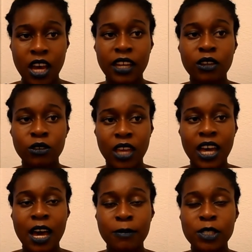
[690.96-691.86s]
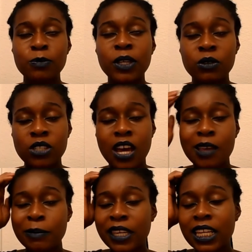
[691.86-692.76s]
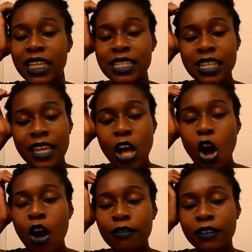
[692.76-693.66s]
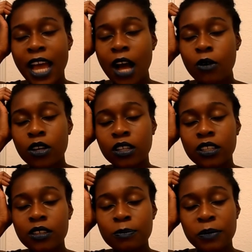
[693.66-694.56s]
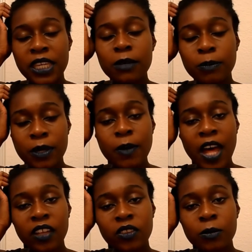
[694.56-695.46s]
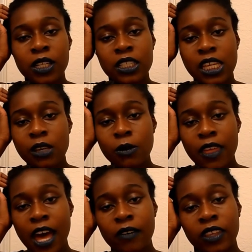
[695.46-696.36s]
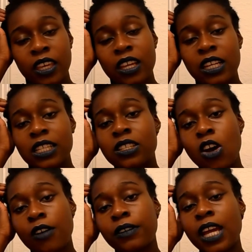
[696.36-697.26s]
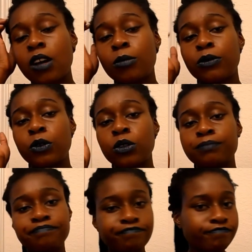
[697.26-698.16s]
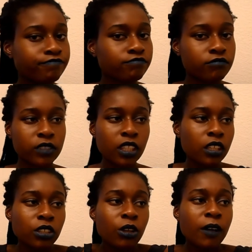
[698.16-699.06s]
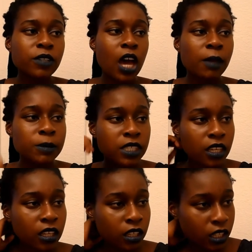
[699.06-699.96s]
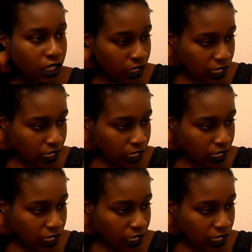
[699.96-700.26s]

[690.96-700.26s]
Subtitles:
I know that happens. Be on time. Be at least like half an hour. Be back in the building where they're having it at least half an hour before. You'll have time to